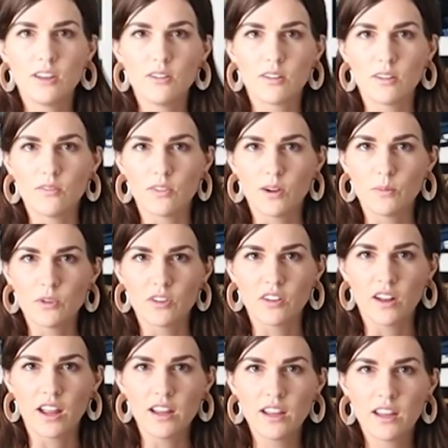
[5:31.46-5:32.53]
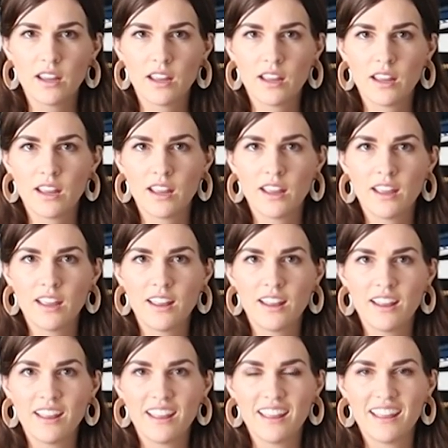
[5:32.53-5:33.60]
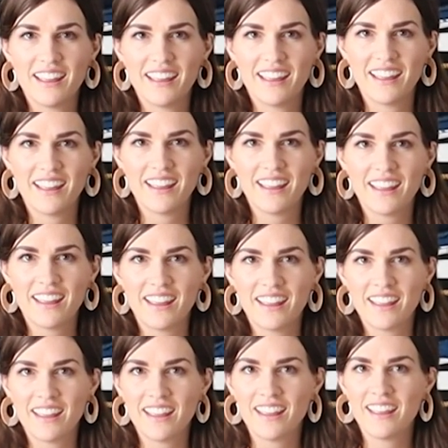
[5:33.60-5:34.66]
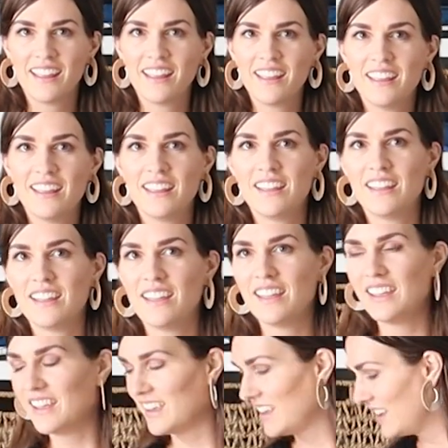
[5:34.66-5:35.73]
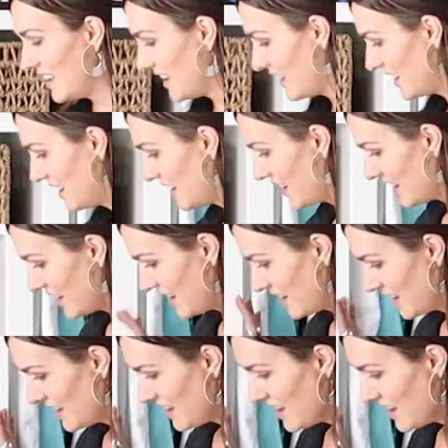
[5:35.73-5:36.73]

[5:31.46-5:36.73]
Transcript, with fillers: Can you confirm or deny? Those are ones that uh, we keep that I don't want to get rid of.